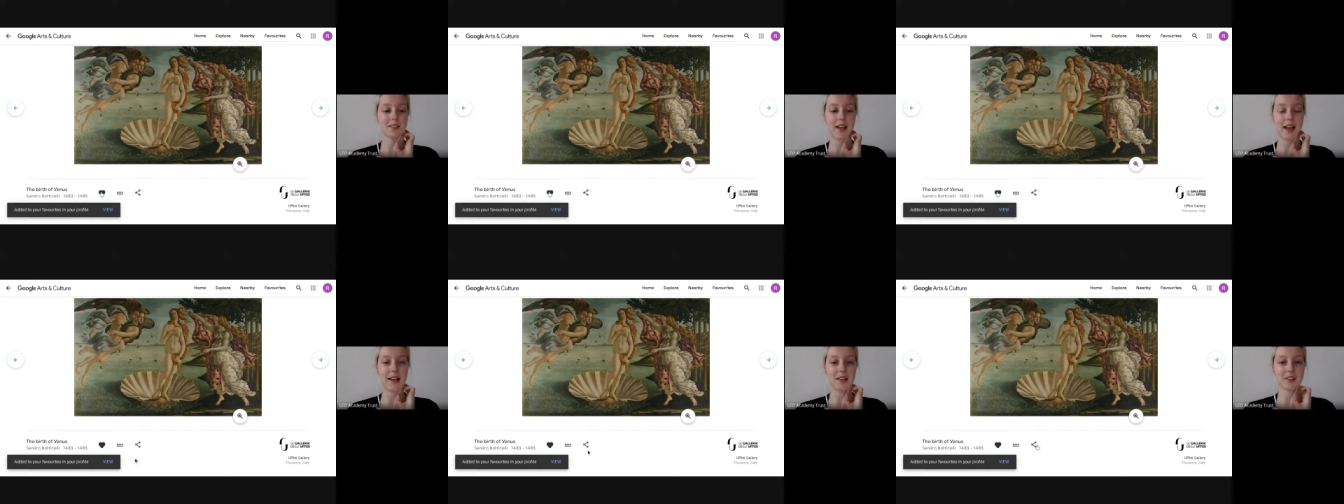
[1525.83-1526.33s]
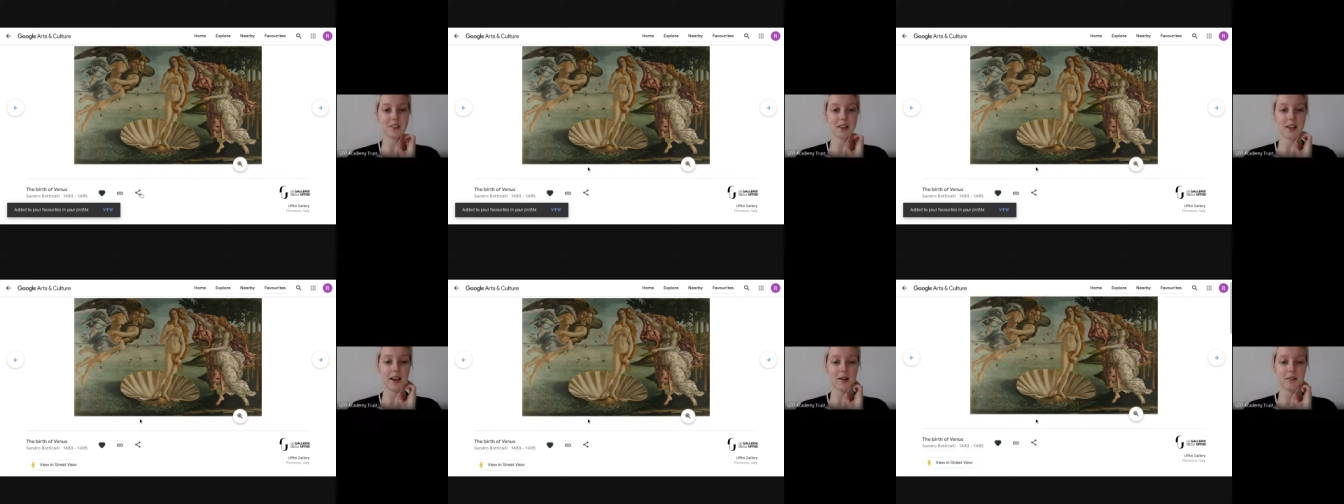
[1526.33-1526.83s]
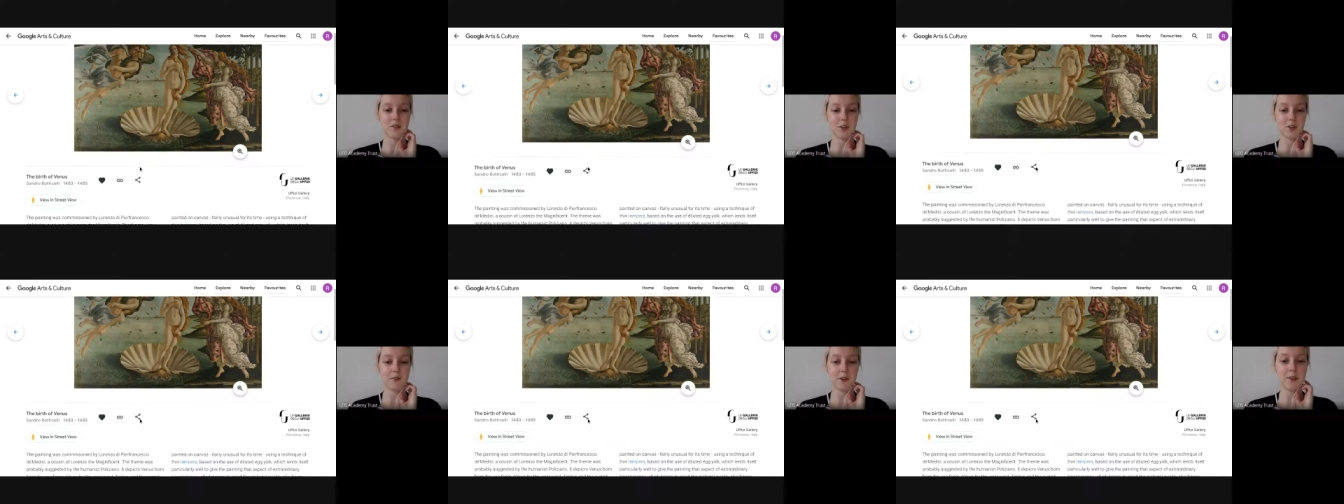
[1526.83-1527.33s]
to add it uh, to
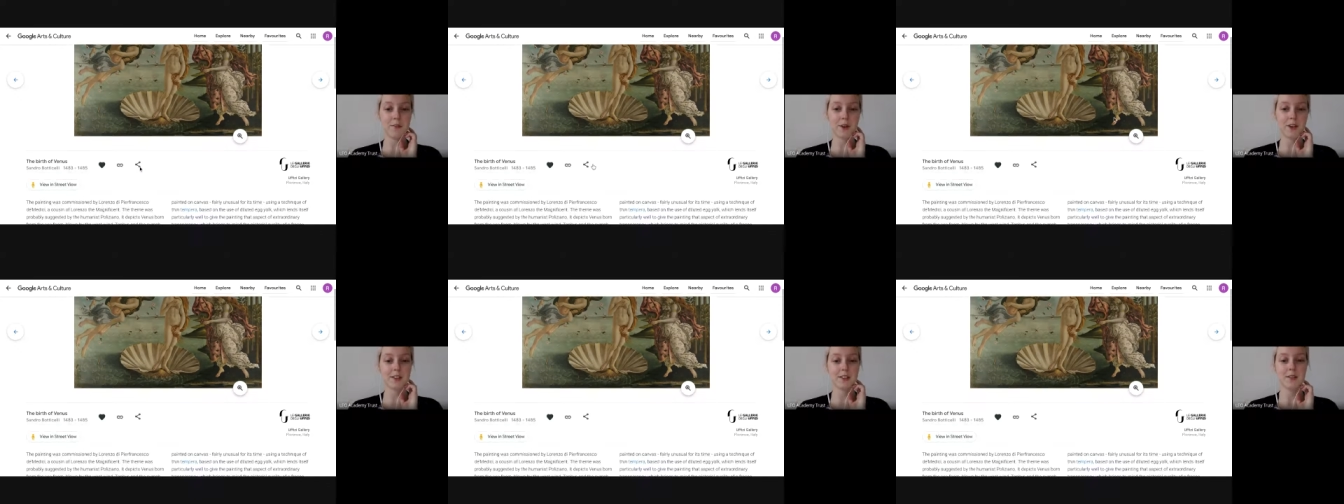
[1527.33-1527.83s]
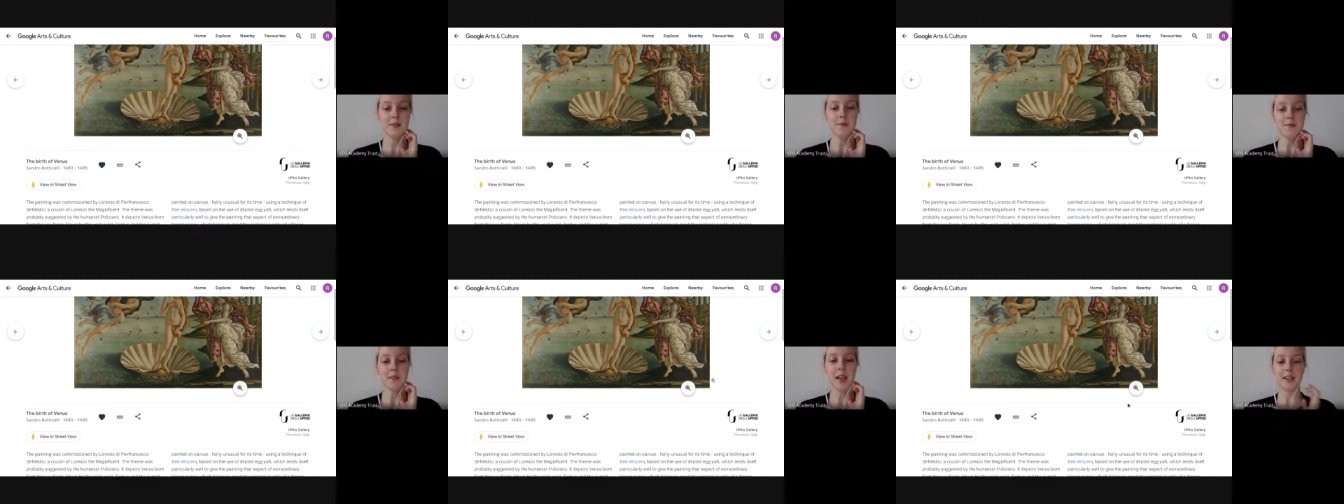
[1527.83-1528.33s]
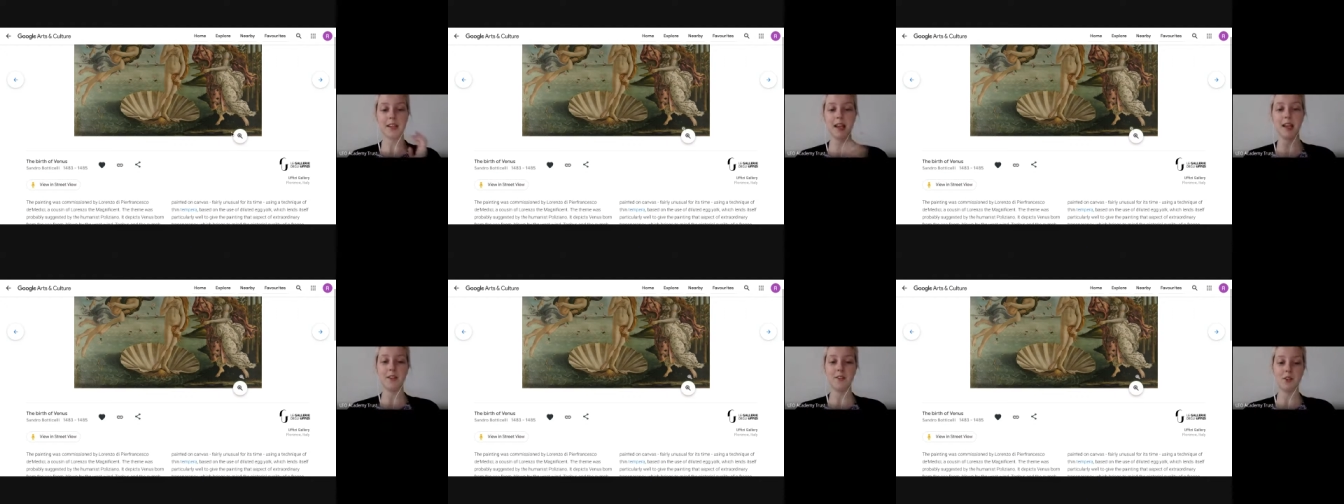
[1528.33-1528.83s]
your favorites. And
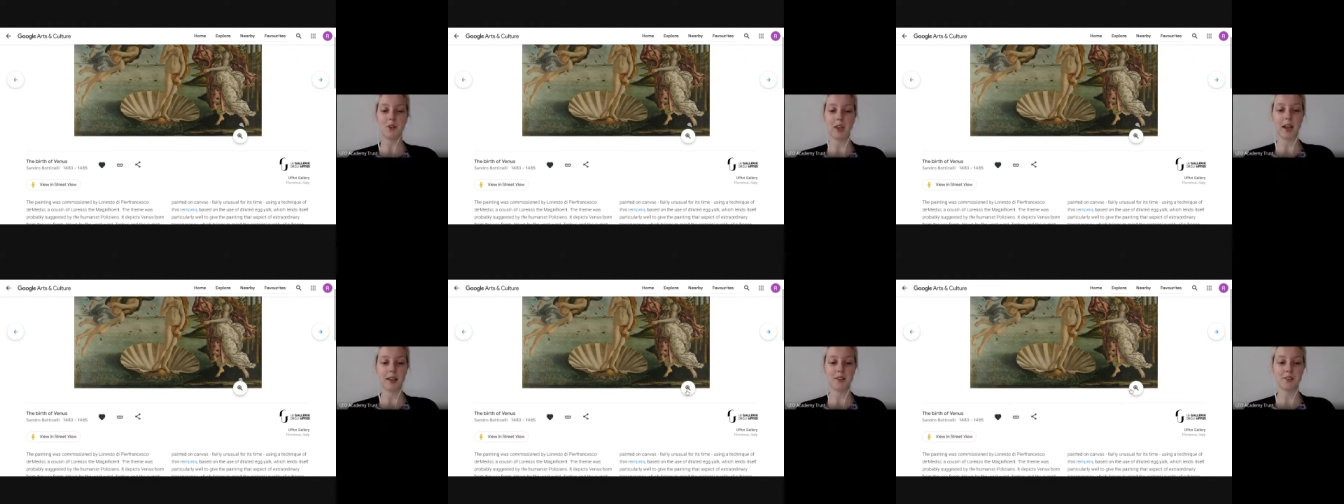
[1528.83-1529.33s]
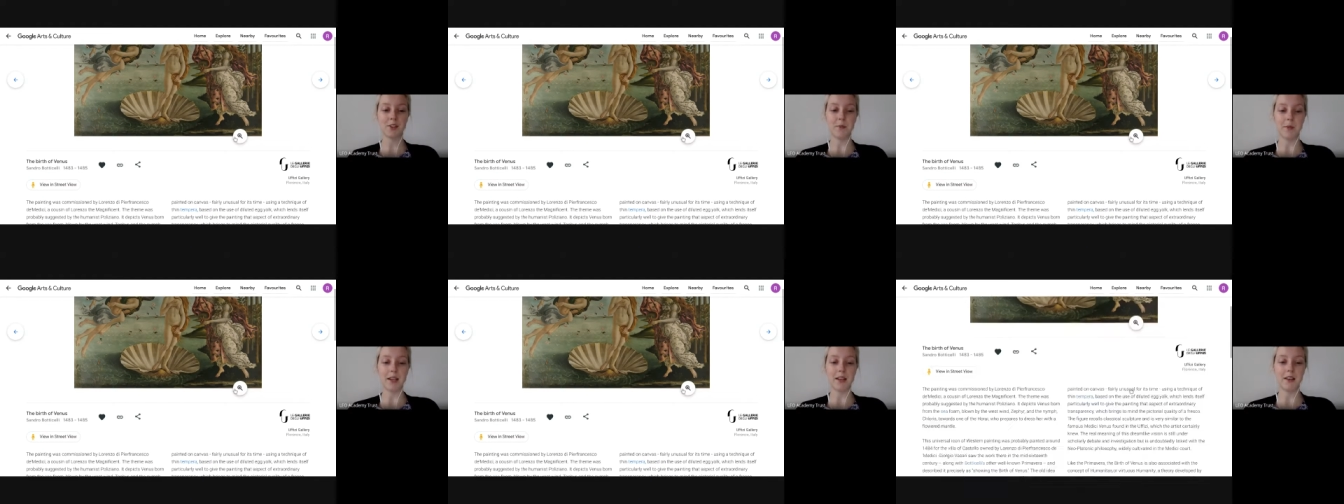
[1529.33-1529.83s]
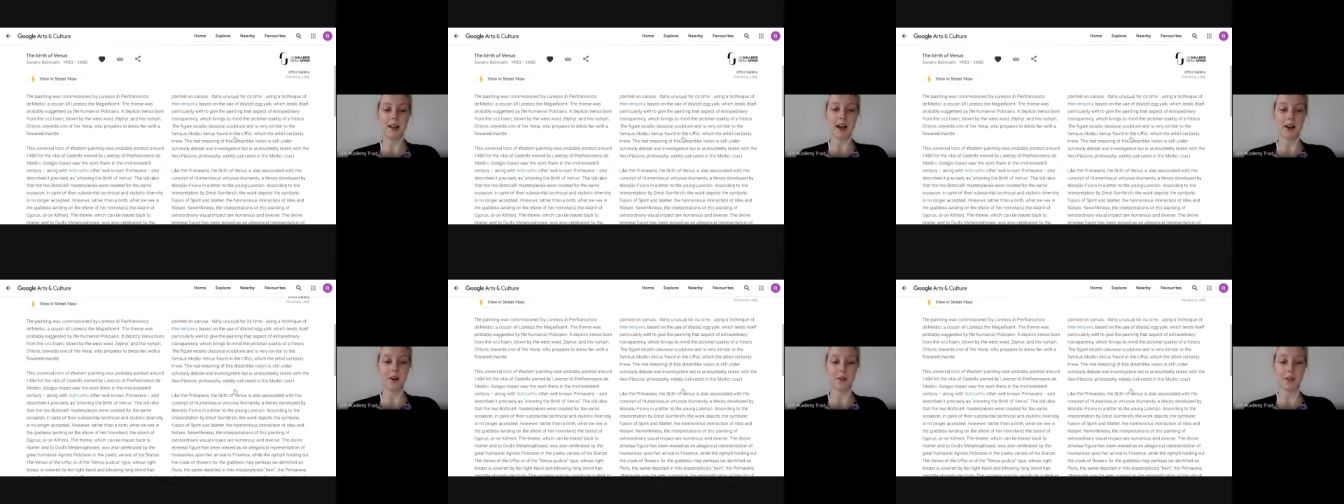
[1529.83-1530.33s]
again, you can zoom in
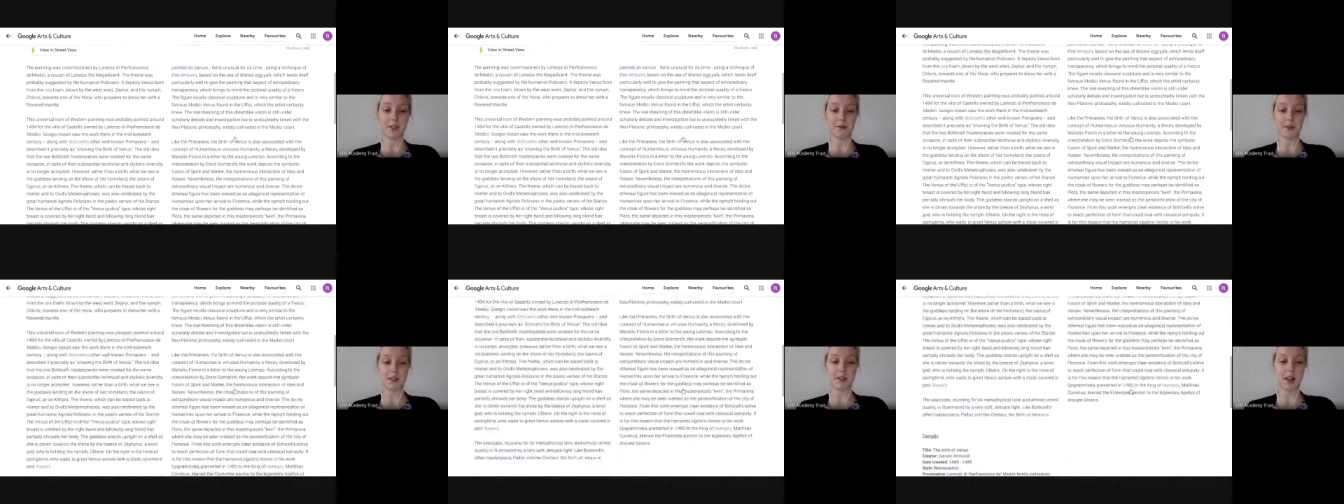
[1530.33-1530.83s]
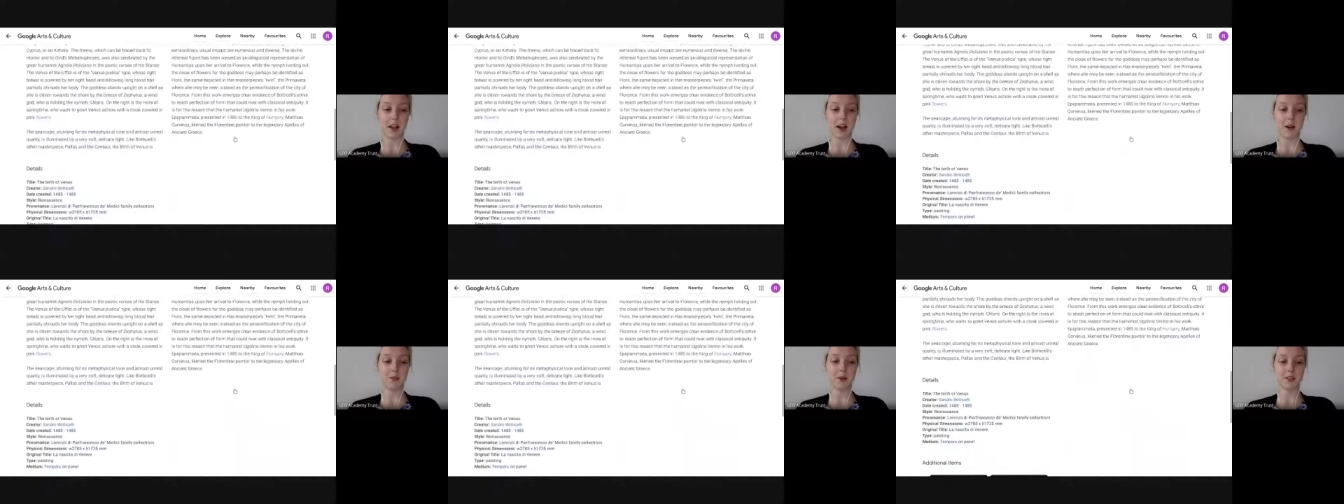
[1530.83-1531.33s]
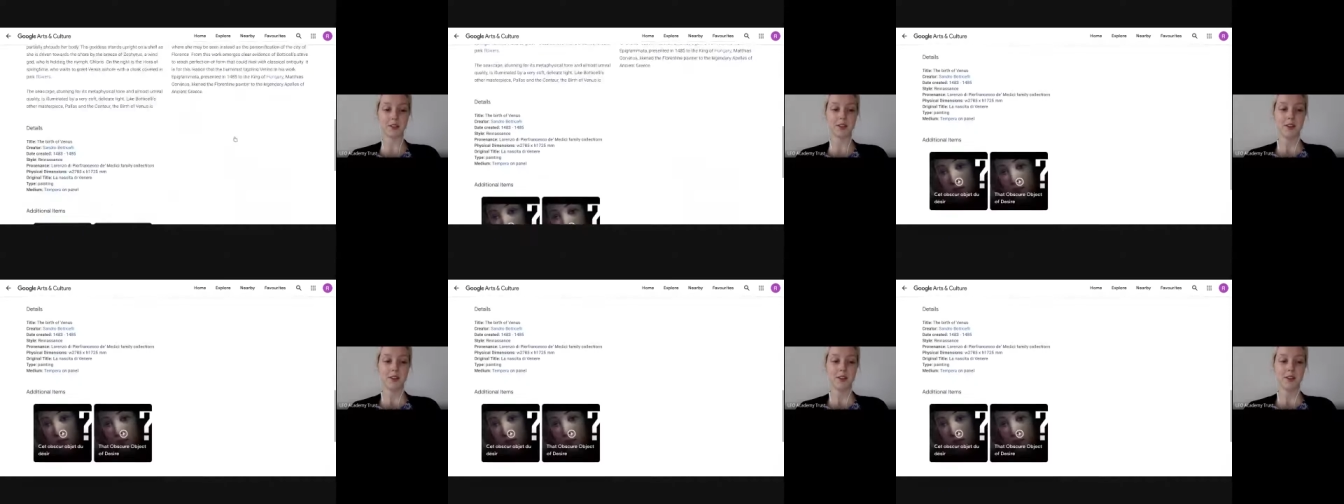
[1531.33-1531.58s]
uh, on these particular artworks,